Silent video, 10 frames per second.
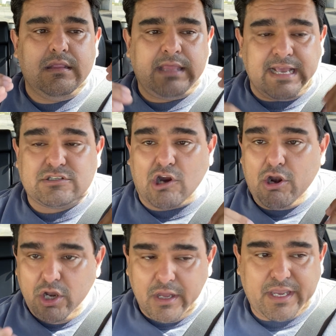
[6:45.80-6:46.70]
they
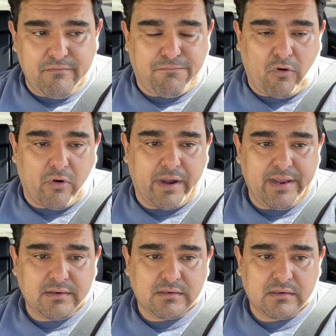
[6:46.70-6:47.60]
start looking for
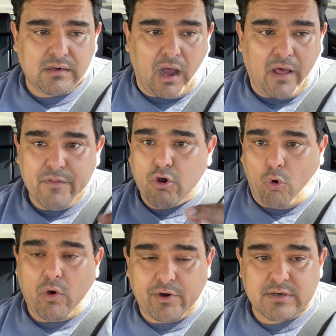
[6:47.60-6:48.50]
it on the
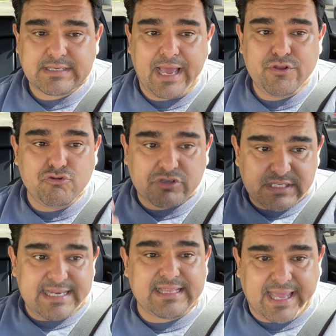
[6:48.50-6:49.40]
corners, and you
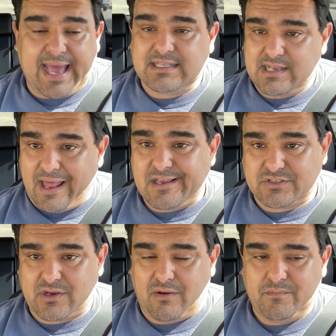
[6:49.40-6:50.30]
see the cans of
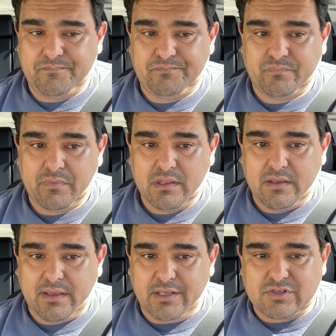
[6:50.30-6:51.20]
Lysol.
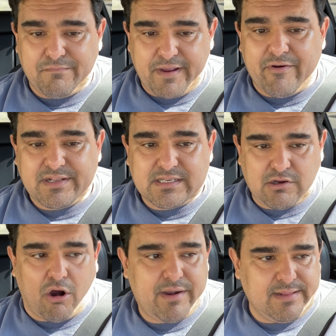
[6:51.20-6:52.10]
It's a very
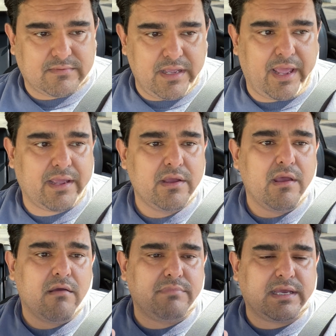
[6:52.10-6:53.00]
disheartening thing,
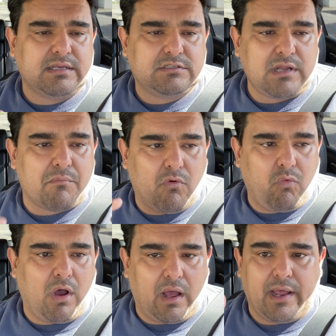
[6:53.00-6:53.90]
because number
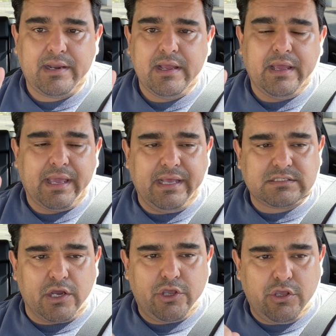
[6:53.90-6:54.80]
one,
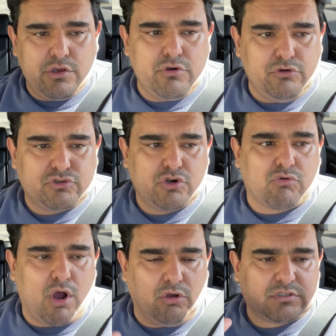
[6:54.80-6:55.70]
it's a huge
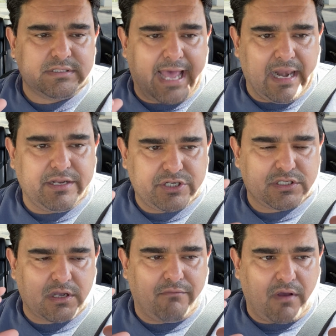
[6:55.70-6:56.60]
gross
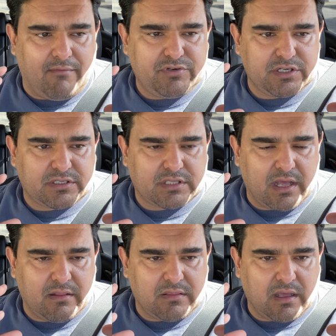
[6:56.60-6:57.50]
negligence of just
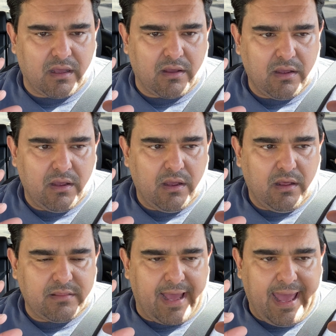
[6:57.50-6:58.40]
the
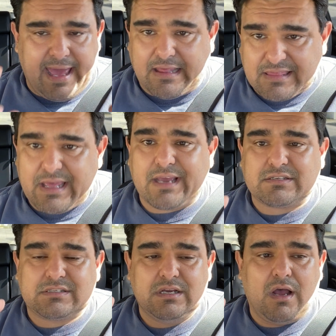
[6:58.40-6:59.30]

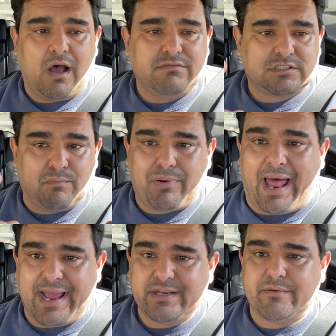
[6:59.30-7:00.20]
ethics of
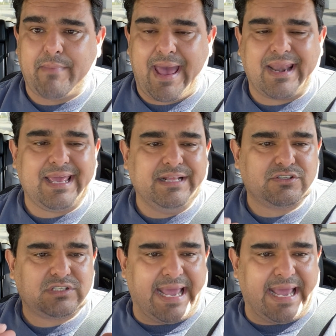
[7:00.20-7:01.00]
supply and demand. It's